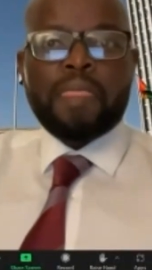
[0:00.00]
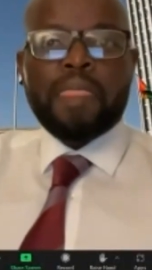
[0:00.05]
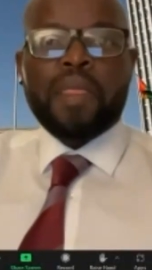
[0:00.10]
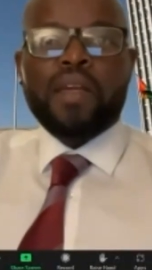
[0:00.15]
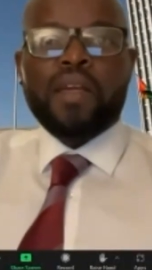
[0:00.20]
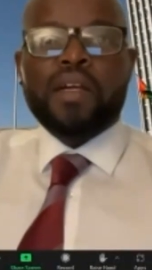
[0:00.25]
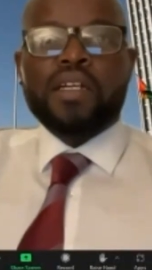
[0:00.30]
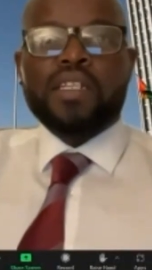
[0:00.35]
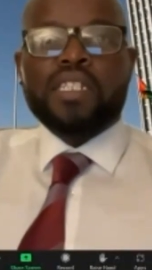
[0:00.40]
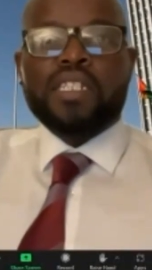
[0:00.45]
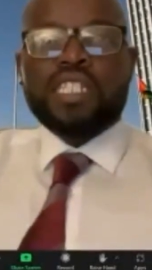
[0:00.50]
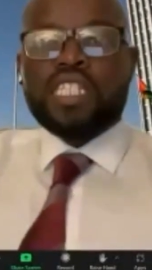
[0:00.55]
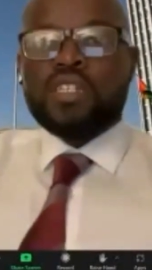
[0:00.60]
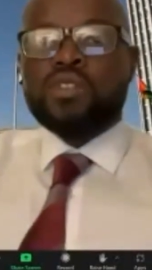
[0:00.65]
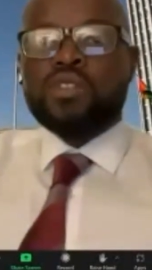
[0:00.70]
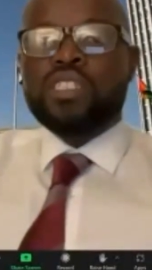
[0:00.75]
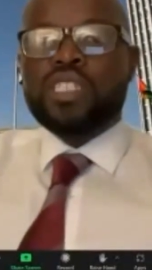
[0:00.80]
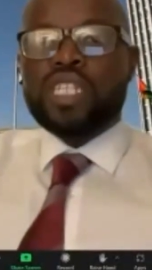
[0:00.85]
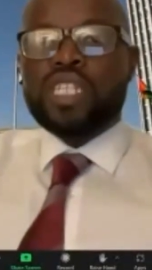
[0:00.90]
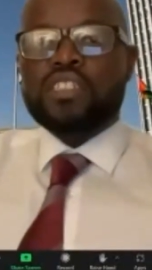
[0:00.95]
new
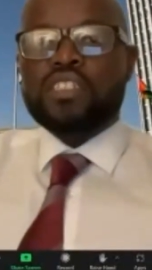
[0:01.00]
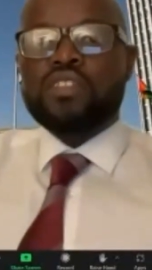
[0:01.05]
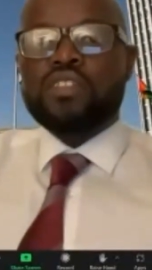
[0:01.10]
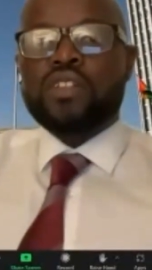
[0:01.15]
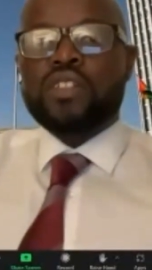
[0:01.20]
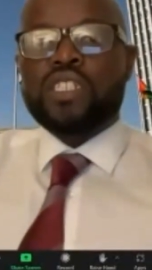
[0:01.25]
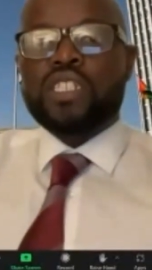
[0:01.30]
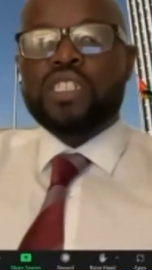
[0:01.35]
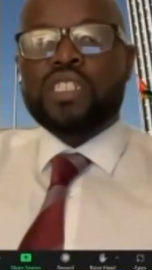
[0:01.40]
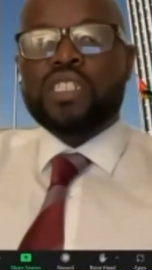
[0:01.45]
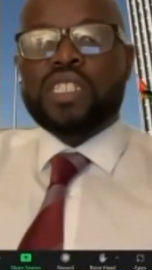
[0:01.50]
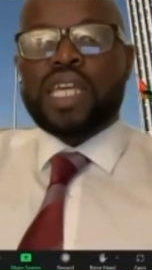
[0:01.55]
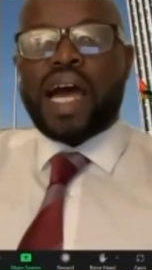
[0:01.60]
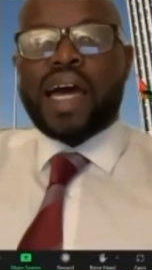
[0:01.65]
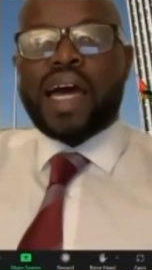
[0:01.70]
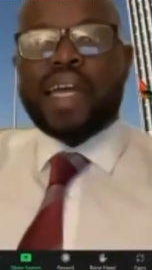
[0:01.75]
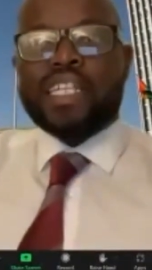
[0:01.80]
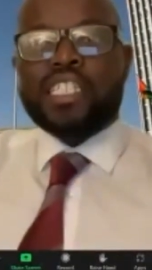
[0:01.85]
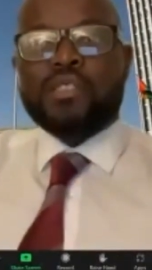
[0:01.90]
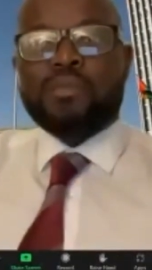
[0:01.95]
technologies are
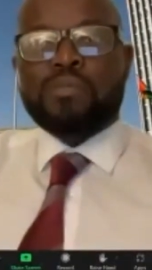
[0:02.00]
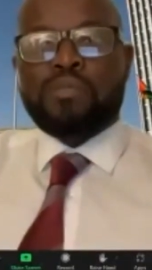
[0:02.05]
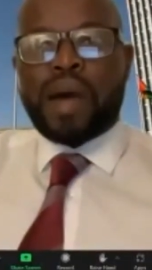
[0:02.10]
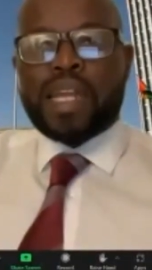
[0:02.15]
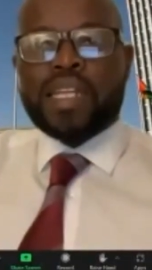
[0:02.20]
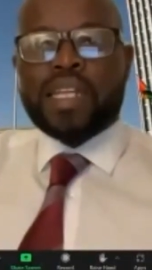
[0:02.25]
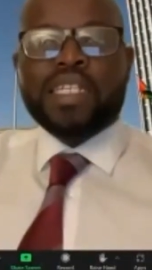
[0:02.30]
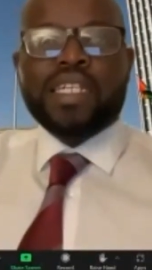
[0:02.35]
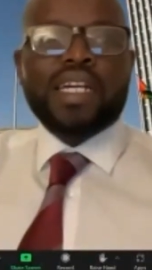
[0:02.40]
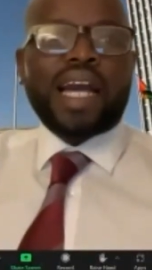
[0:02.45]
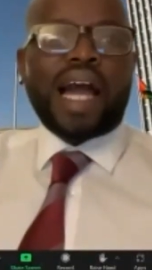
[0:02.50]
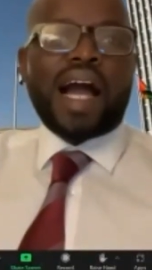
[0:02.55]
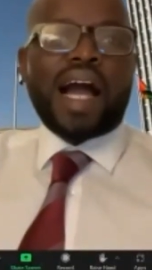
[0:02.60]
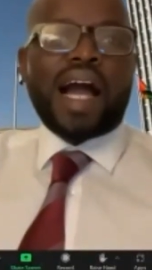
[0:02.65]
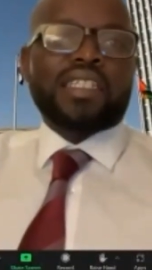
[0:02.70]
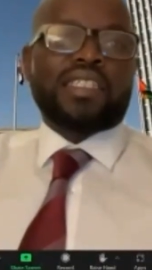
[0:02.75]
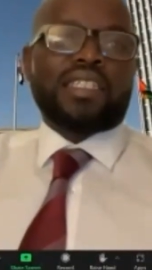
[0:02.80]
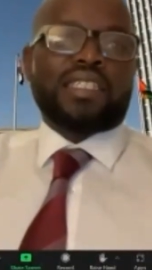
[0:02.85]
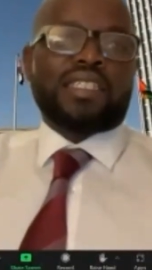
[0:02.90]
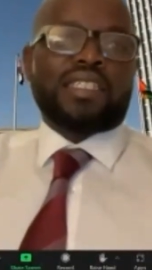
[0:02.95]
expanding
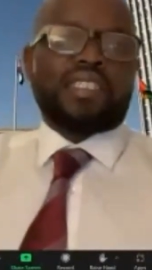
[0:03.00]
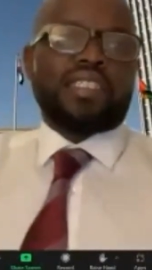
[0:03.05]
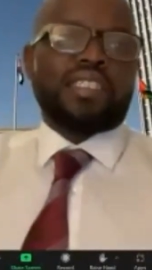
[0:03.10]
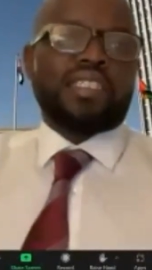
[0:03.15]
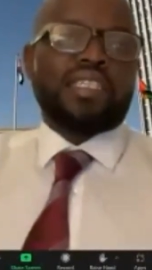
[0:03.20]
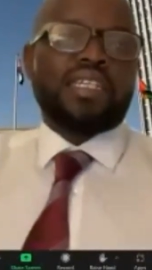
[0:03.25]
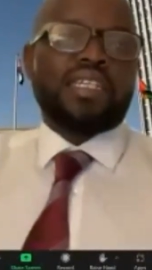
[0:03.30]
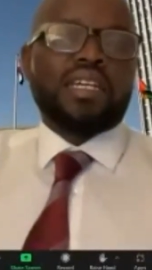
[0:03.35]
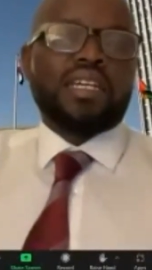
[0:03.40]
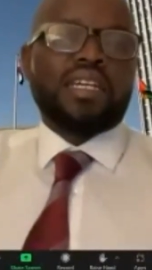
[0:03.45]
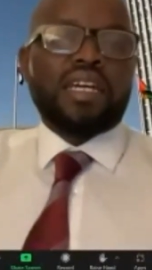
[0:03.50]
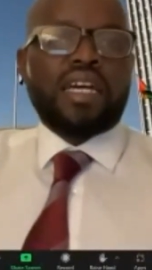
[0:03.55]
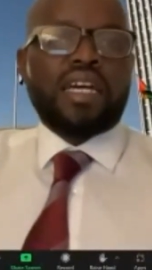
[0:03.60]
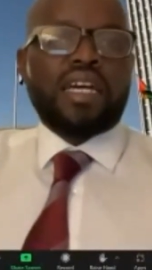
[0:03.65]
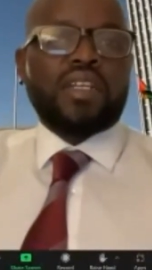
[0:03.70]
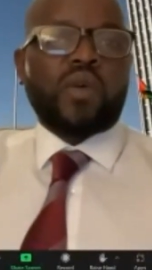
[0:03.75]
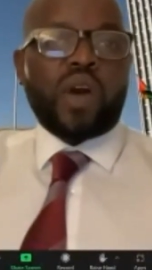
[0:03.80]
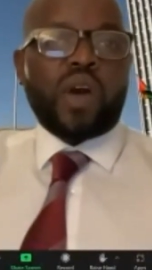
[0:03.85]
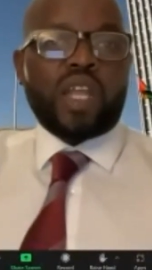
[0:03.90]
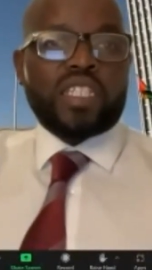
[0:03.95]
access and
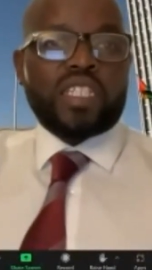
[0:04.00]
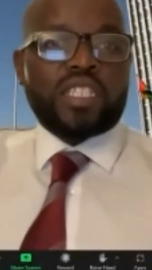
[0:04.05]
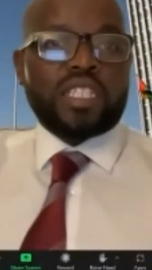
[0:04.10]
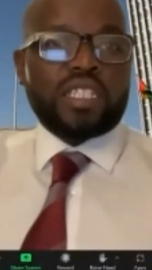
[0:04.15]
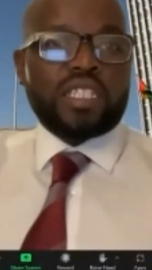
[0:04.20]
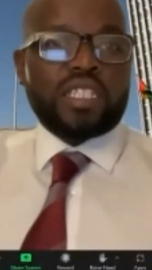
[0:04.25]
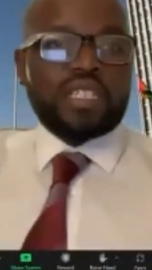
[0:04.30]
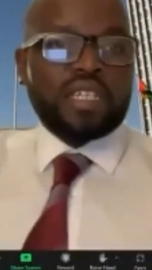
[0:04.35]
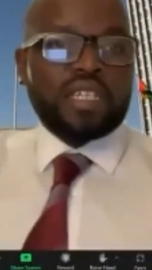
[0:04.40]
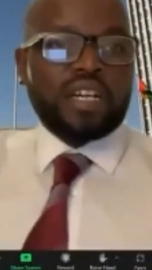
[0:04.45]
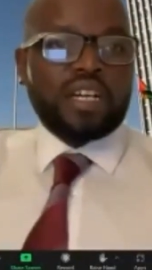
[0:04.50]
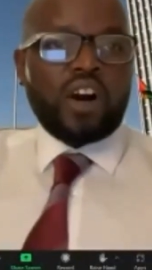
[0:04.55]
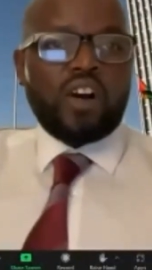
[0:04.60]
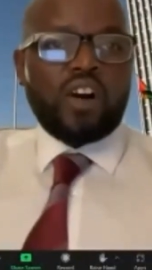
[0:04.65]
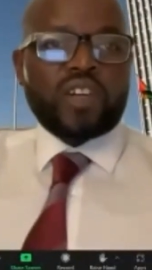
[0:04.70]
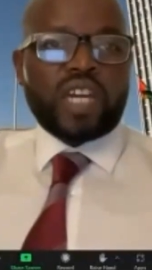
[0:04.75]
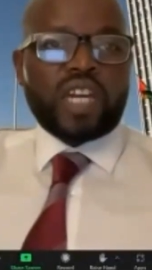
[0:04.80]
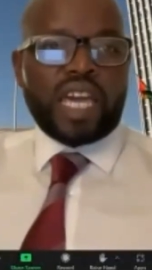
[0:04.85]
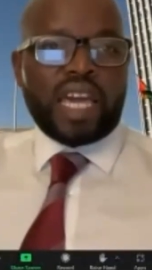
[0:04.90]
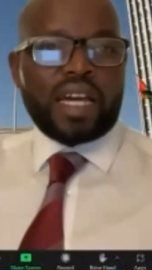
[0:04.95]
quality of
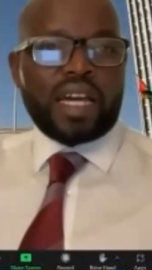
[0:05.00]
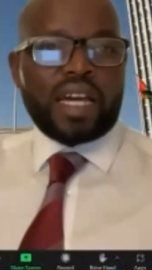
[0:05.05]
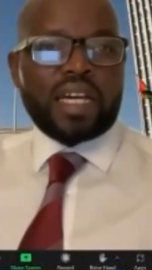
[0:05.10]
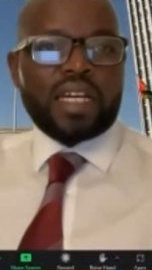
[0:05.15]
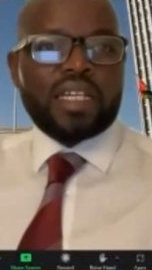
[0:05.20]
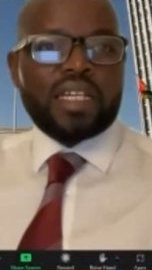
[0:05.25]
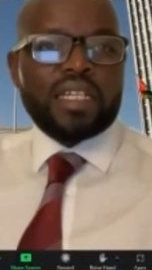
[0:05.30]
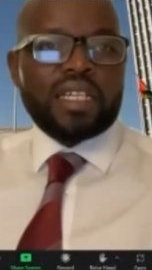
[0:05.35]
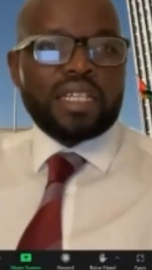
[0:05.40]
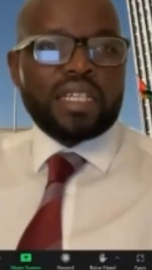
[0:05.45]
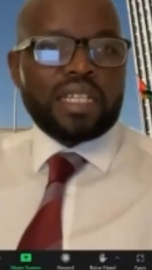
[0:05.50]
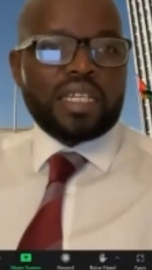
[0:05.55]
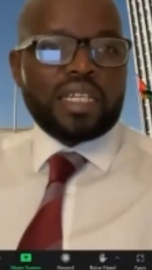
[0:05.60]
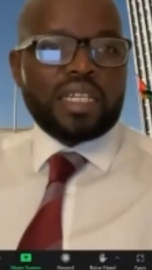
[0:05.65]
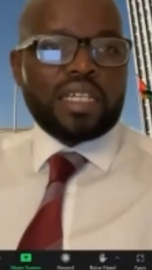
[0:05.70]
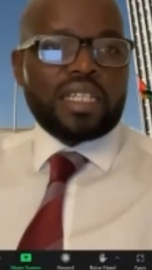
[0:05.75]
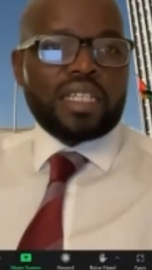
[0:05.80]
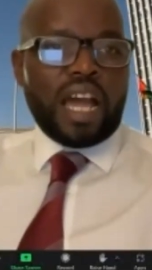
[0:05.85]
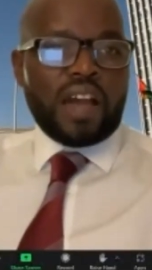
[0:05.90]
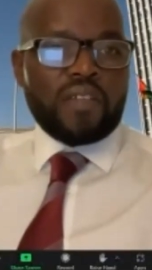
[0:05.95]
care in
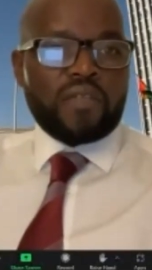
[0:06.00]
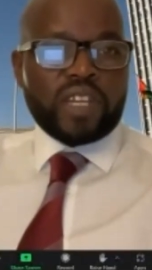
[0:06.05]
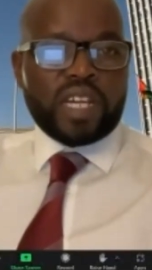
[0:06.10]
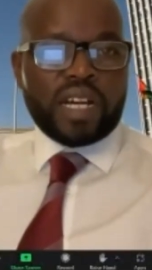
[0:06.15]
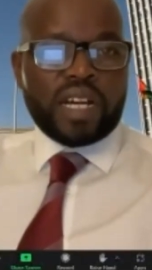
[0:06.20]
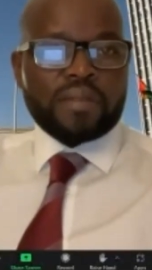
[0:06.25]
Africa.